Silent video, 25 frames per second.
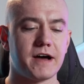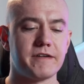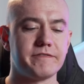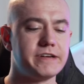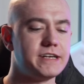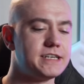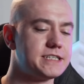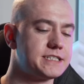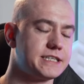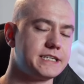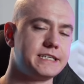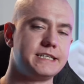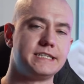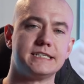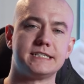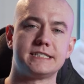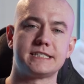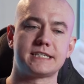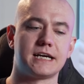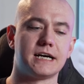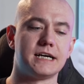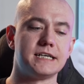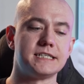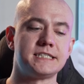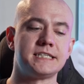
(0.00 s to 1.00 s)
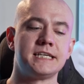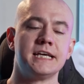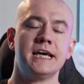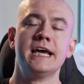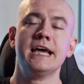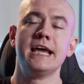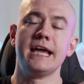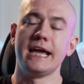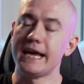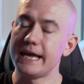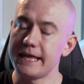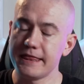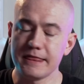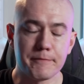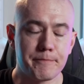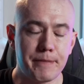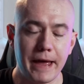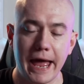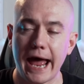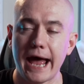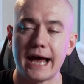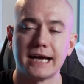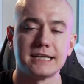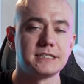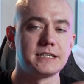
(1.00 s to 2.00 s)
obviously discussed in the
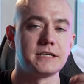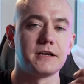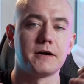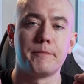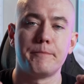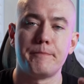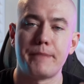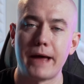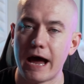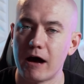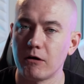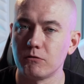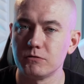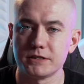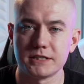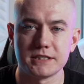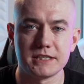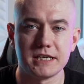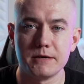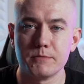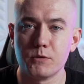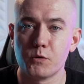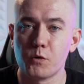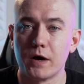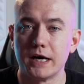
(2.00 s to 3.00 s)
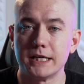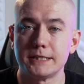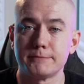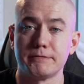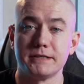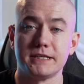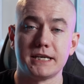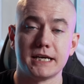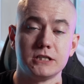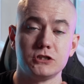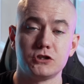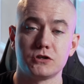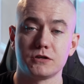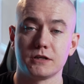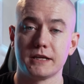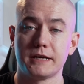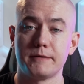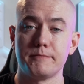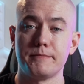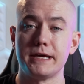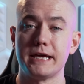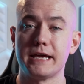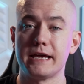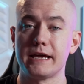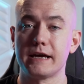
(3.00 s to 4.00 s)
past about SteamOS potentially
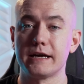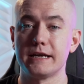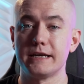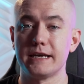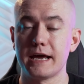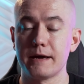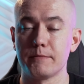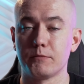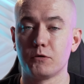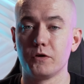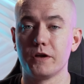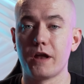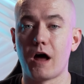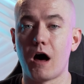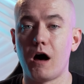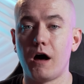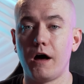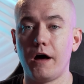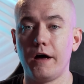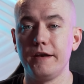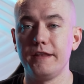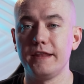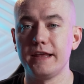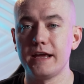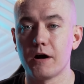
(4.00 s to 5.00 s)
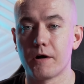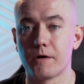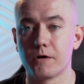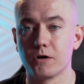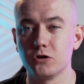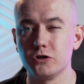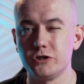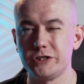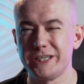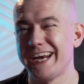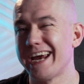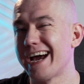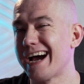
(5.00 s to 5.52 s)
being enabled on the ROG